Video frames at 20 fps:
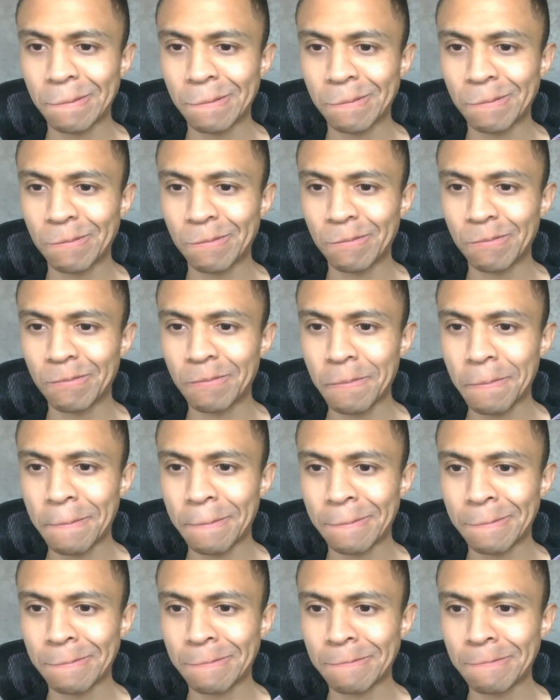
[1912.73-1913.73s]

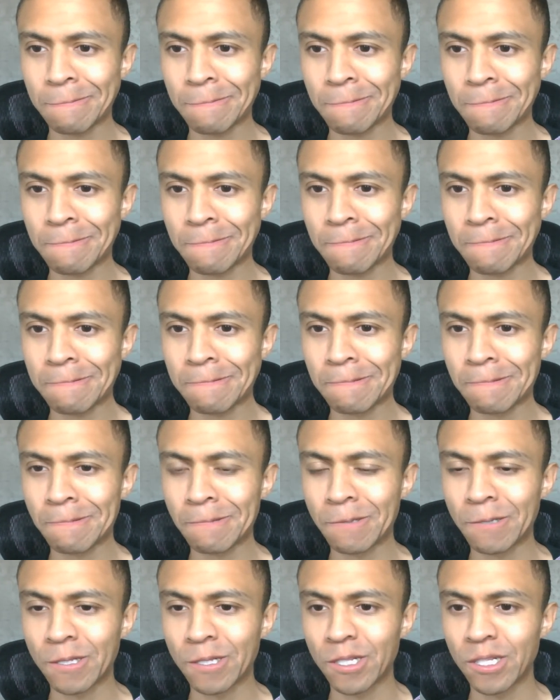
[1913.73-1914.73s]

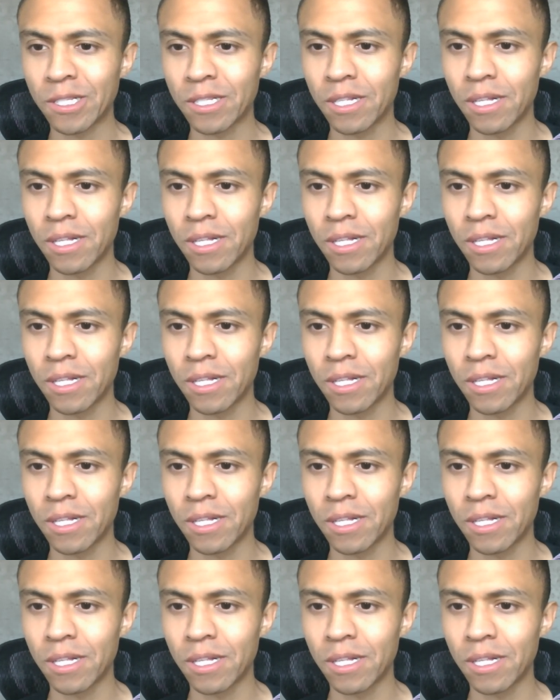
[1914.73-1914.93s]
No one is speaking in this clip.